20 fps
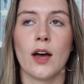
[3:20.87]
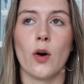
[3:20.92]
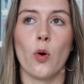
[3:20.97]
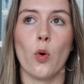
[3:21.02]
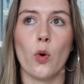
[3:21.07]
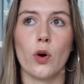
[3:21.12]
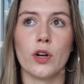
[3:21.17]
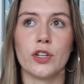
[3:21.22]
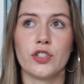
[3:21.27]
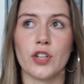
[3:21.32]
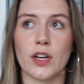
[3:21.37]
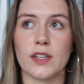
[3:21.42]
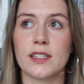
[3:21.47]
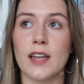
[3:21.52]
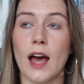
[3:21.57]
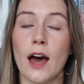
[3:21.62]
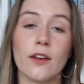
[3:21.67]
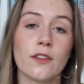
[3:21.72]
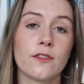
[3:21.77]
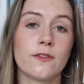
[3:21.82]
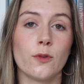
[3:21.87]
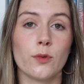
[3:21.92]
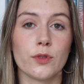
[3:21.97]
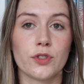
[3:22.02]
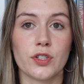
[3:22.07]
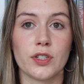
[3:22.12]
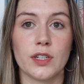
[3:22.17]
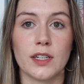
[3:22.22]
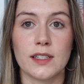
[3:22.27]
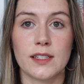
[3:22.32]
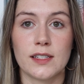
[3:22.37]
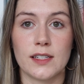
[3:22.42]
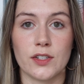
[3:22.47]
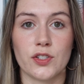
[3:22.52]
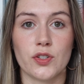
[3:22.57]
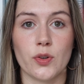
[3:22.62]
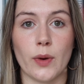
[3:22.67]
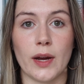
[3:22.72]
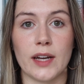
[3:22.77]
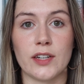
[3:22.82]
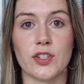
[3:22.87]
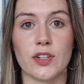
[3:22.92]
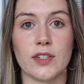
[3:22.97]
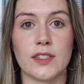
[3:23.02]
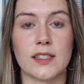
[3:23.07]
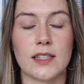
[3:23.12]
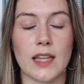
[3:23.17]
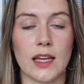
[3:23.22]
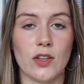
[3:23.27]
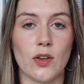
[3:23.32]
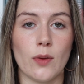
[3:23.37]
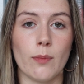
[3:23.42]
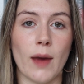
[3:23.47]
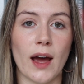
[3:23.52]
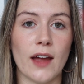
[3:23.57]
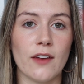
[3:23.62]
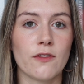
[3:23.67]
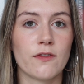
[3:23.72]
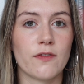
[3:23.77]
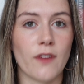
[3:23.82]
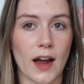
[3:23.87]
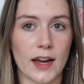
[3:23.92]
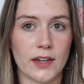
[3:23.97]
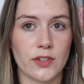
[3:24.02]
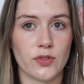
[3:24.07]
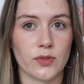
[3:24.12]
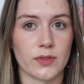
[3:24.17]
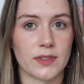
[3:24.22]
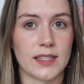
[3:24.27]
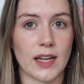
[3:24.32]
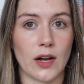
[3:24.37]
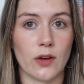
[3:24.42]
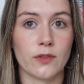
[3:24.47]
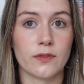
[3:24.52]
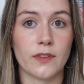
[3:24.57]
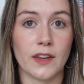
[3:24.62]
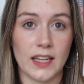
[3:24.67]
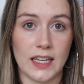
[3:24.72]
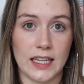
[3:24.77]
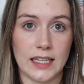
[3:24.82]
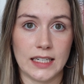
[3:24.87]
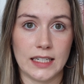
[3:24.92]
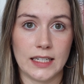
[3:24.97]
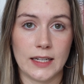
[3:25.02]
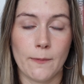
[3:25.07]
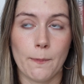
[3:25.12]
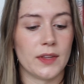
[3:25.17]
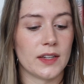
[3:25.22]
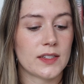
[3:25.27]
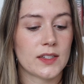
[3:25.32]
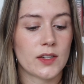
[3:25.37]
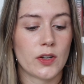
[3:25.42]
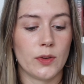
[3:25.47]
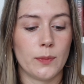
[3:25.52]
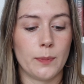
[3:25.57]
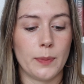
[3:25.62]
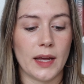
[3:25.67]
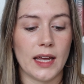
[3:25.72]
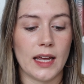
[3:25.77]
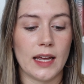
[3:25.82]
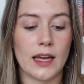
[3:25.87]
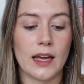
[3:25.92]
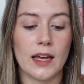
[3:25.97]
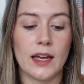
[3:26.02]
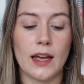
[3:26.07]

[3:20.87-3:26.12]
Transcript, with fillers: or just unfortunate situations that you might find yourself in. This could be